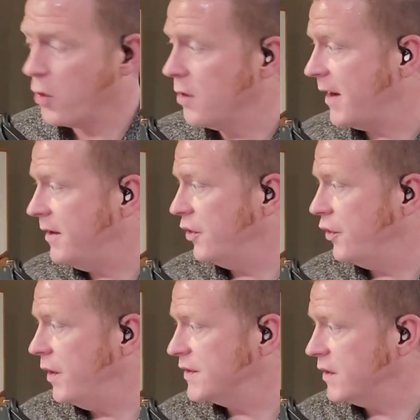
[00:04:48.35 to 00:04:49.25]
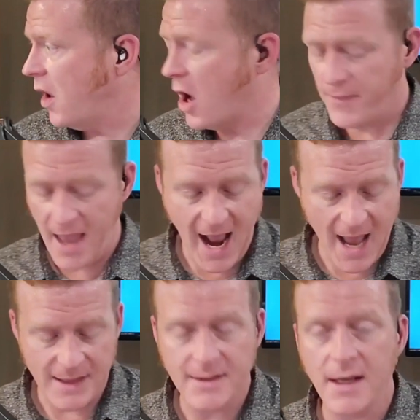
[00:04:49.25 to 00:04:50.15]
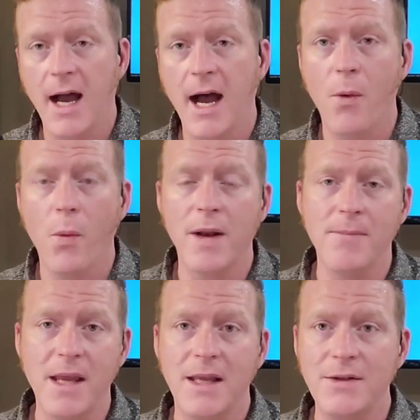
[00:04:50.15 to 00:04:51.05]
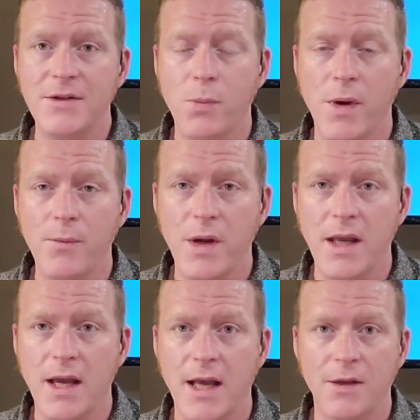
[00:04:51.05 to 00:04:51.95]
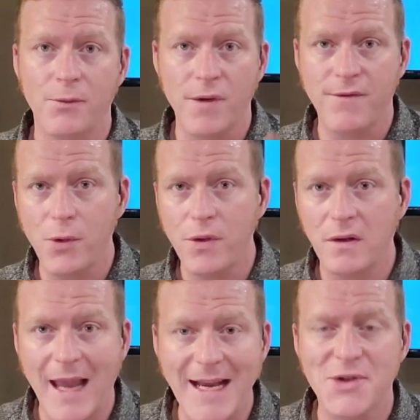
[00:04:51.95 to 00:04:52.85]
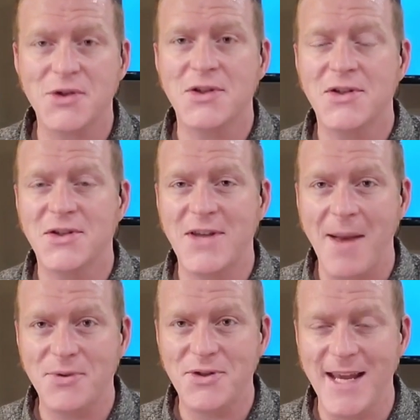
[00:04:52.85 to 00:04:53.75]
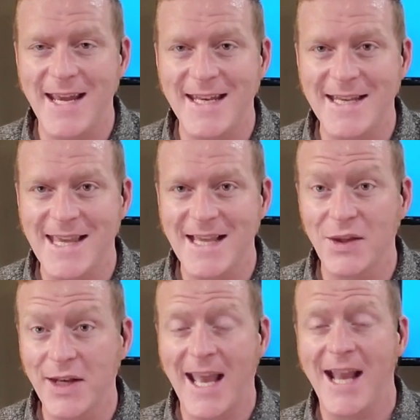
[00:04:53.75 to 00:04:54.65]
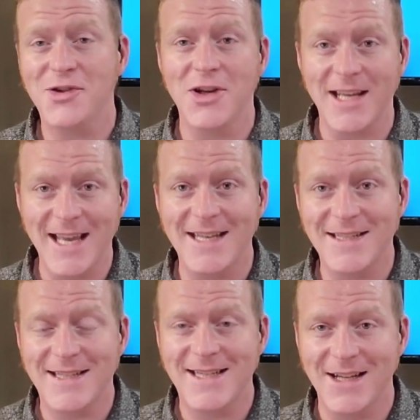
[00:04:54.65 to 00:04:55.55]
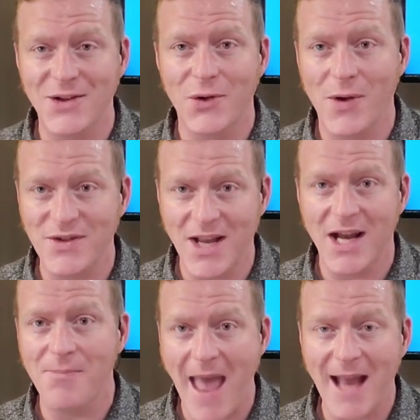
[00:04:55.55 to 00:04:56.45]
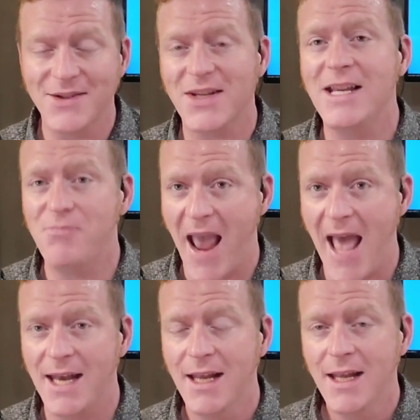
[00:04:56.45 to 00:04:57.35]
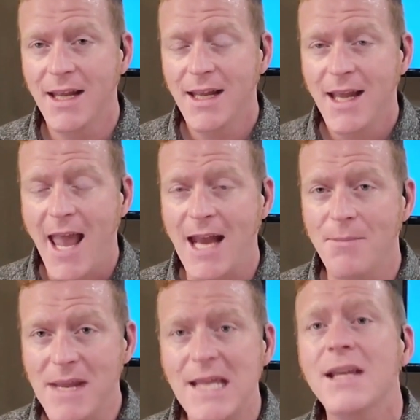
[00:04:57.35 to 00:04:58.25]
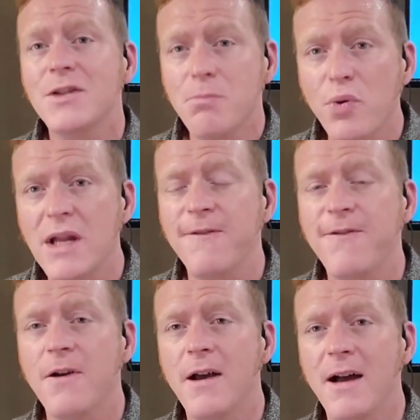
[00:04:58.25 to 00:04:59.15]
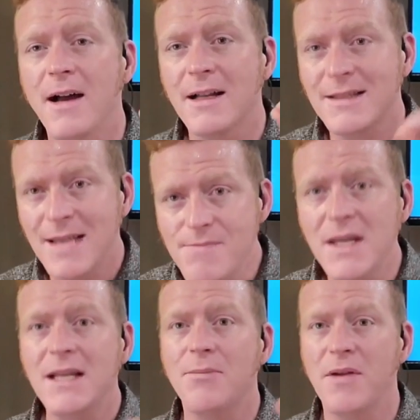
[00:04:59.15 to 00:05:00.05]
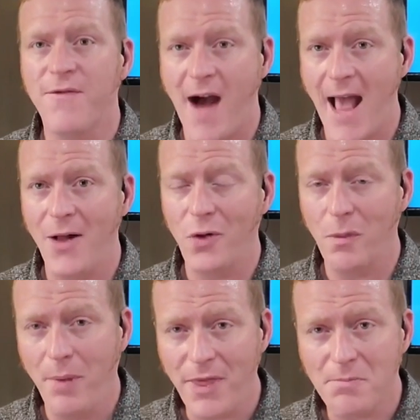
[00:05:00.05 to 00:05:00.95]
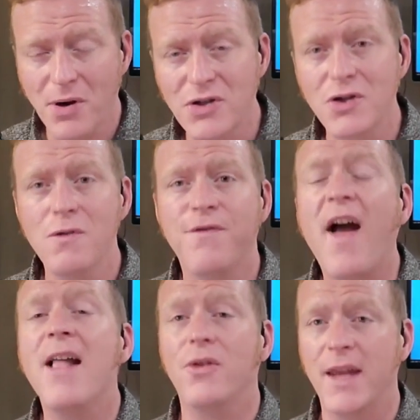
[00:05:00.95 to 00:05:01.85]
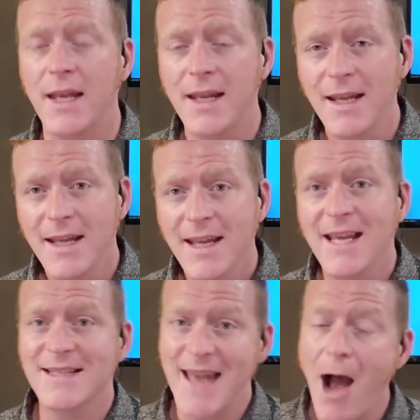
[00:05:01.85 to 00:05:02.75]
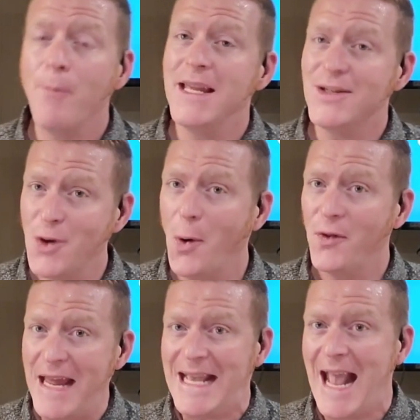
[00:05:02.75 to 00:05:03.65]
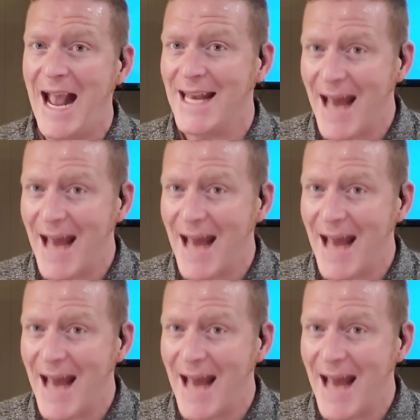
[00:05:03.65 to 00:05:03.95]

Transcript: talk more about Illinois' law and what it means when we review the latest steps in the litigation against Illinois' gun and magazine ban. An amicus brief attempting to be filed, but the person who filed it is now being told they